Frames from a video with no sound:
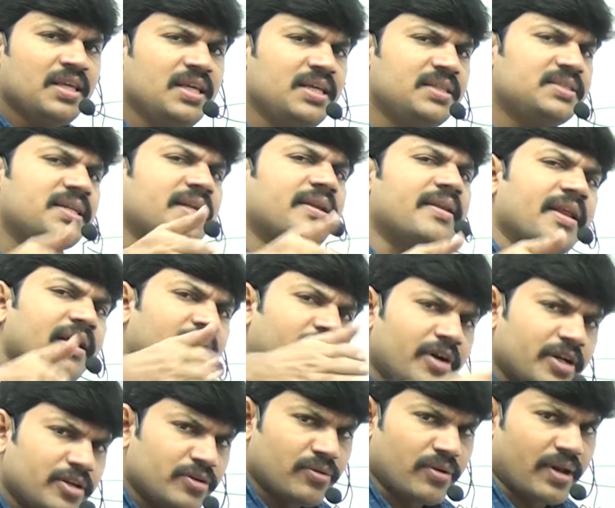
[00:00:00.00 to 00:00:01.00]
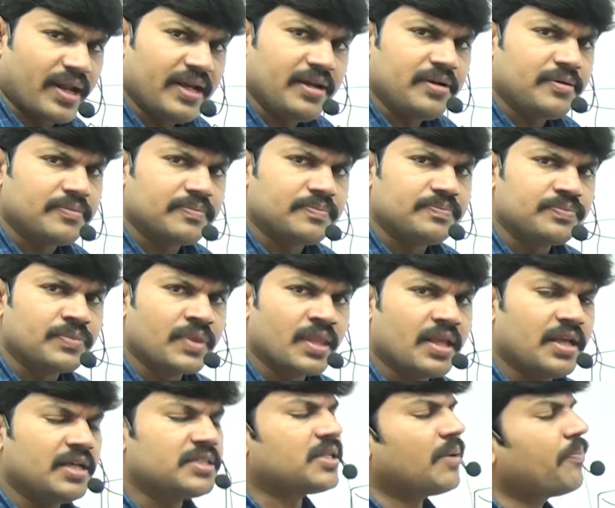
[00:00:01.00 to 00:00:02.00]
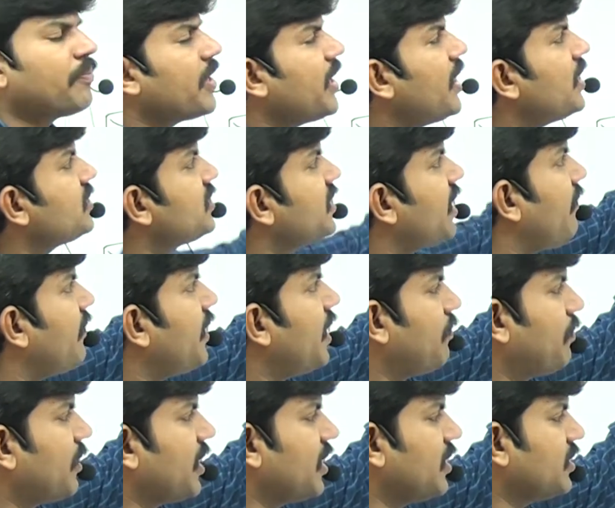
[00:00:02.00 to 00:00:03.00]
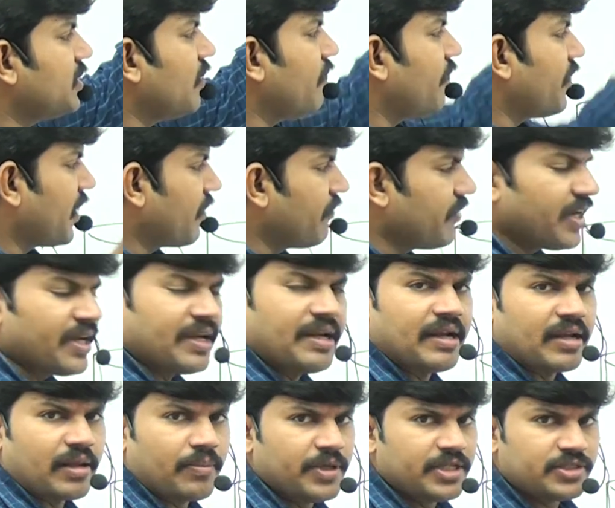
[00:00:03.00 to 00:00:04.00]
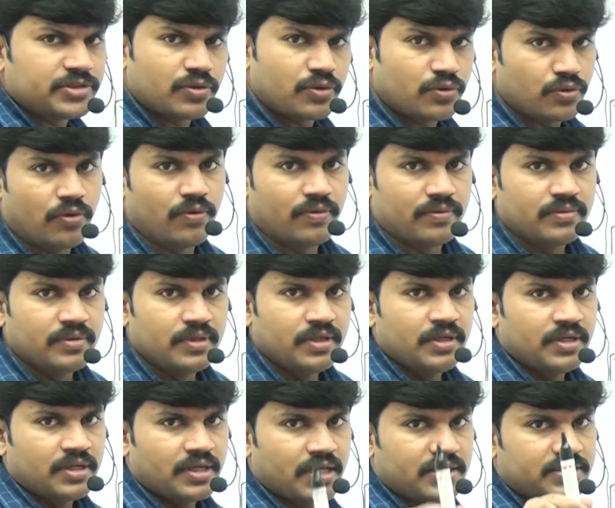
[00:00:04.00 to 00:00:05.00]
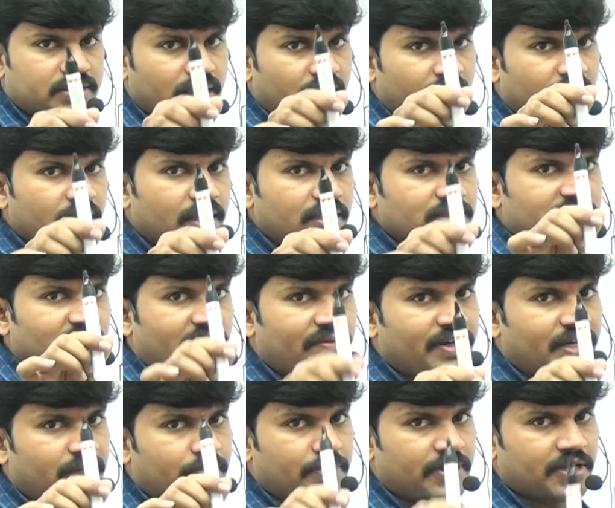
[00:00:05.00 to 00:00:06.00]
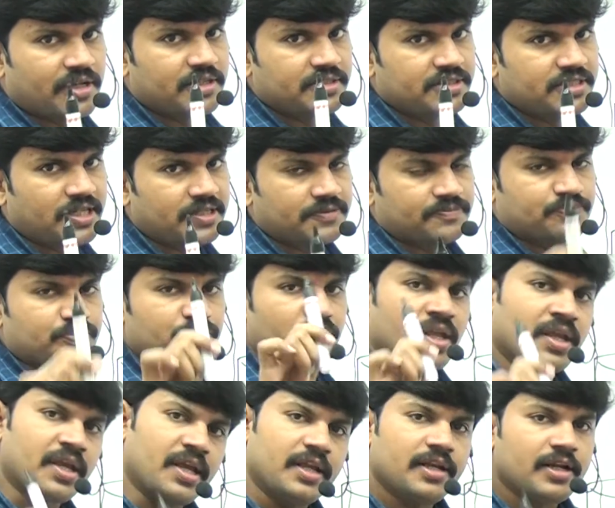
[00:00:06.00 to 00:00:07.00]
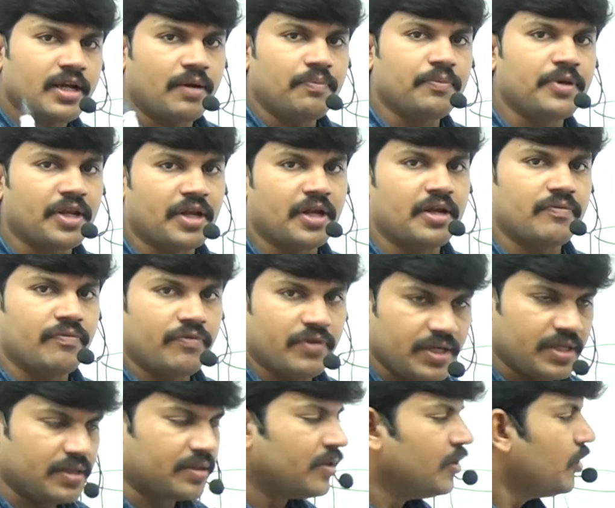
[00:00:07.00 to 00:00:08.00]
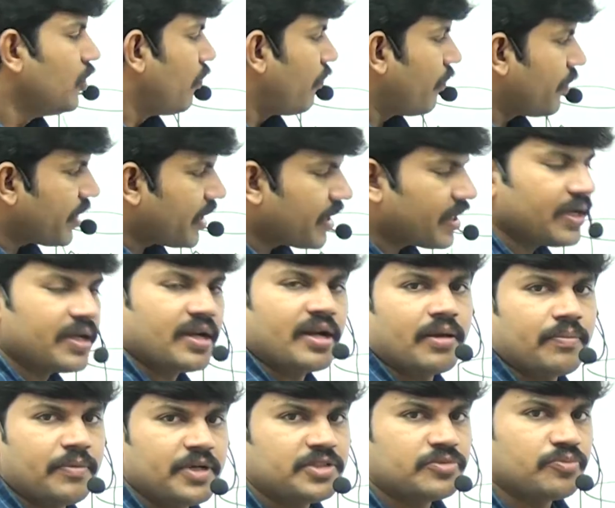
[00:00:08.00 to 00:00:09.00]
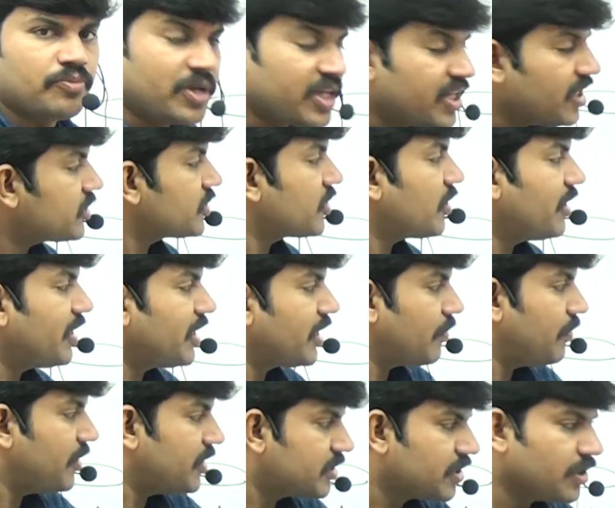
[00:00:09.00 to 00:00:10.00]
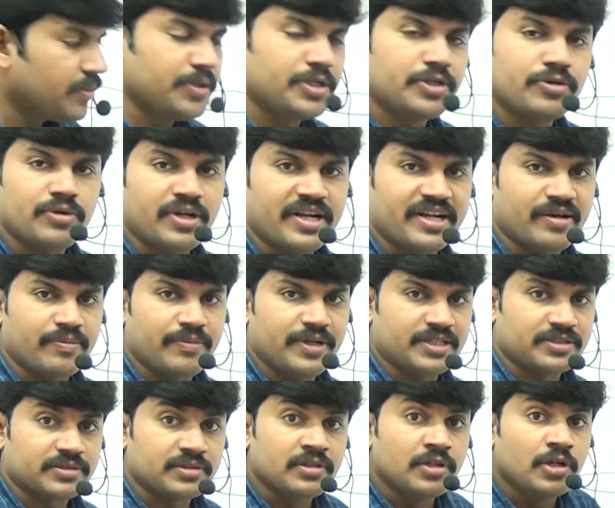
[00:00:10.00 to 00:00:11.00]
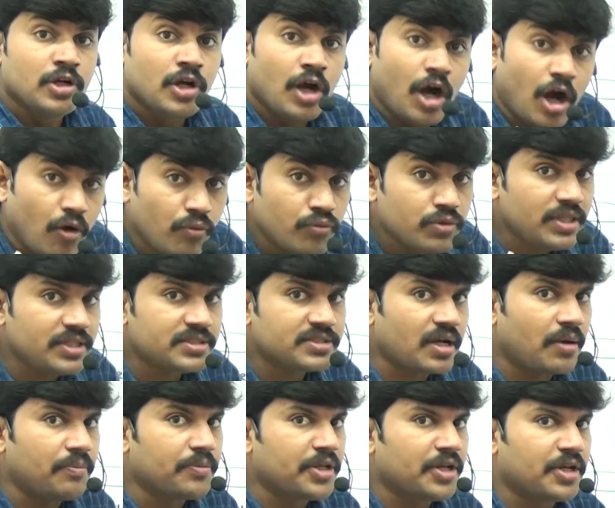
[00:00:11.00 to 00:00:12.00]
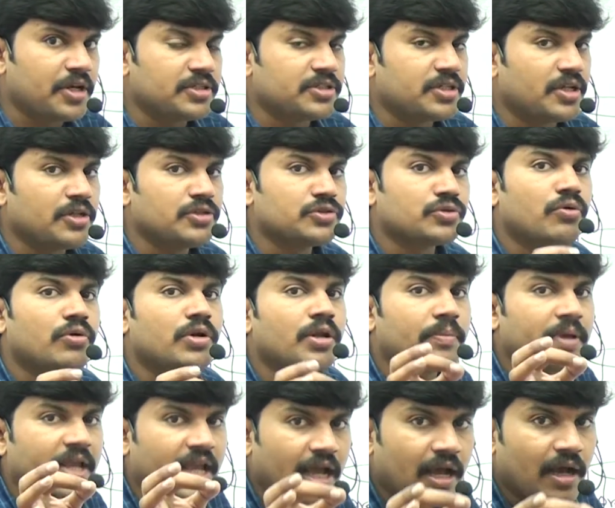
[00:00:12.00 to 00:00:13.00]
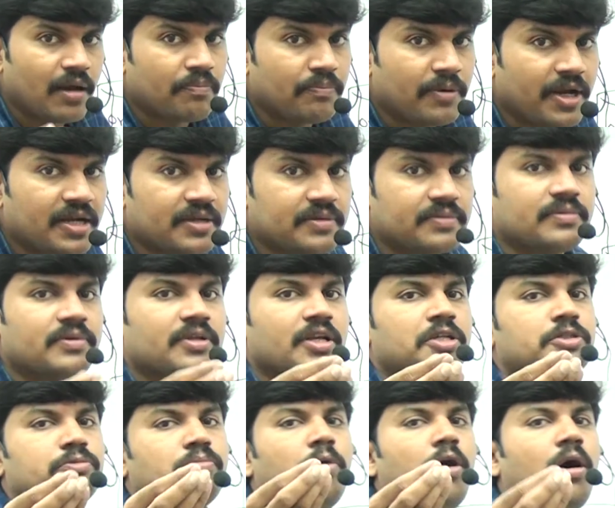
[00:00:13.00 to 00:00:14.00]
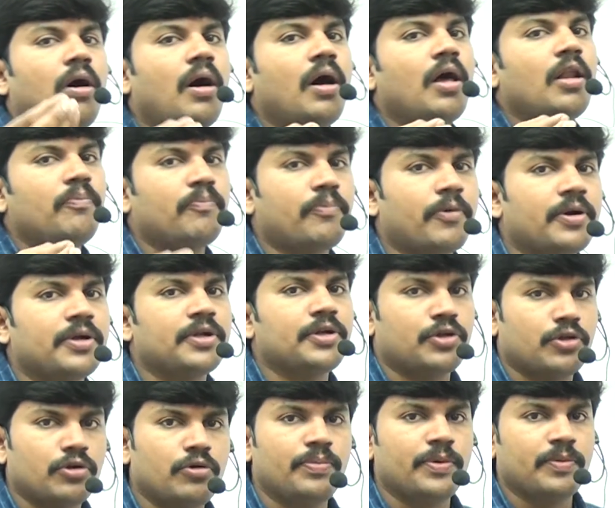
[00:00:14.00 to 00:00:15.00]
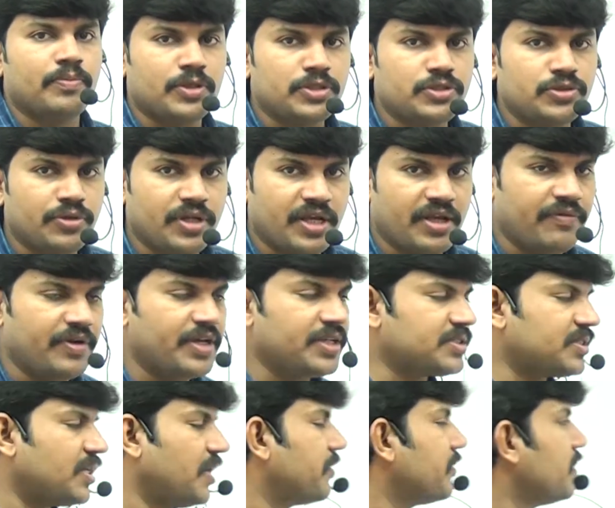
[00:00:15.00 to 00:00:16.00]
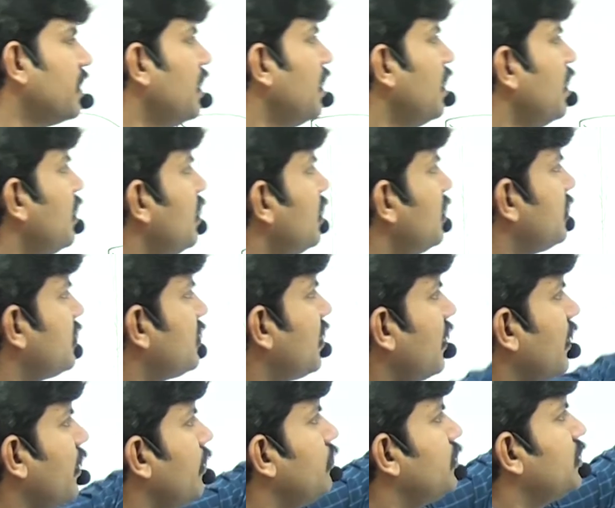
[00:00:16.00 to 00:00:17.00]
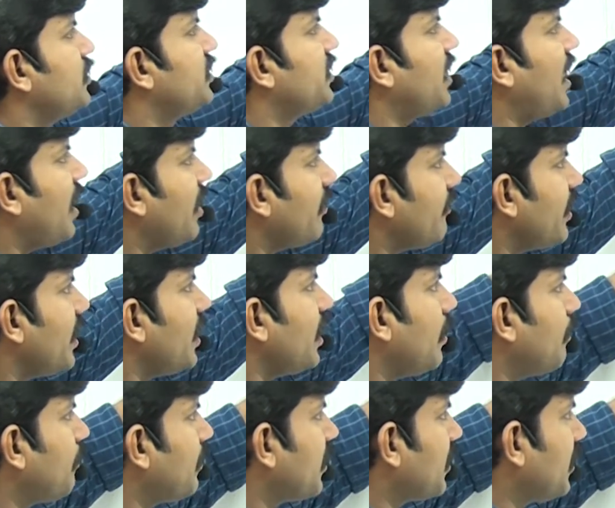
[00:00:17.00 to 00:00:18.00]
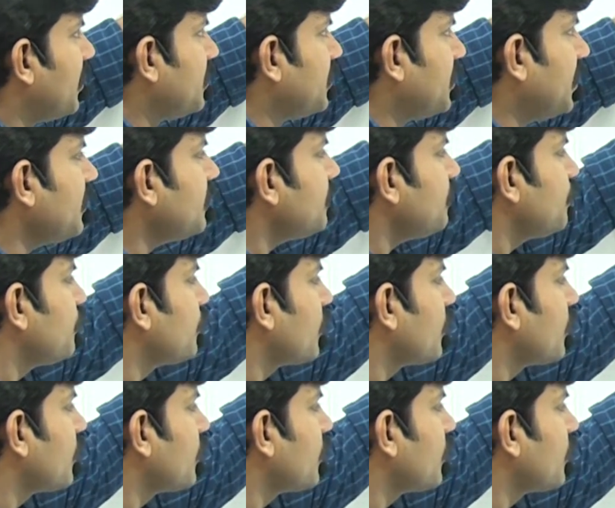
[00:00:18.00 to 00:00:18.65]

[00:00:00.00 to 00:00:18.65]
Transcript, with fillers: is it required to write a separate Java application for every database? No. A single Java application can communicate with Oracle database, MySQL database, D B two database. How this communication is going to be happen? A small point you people should aware, sir. Sir, if Java application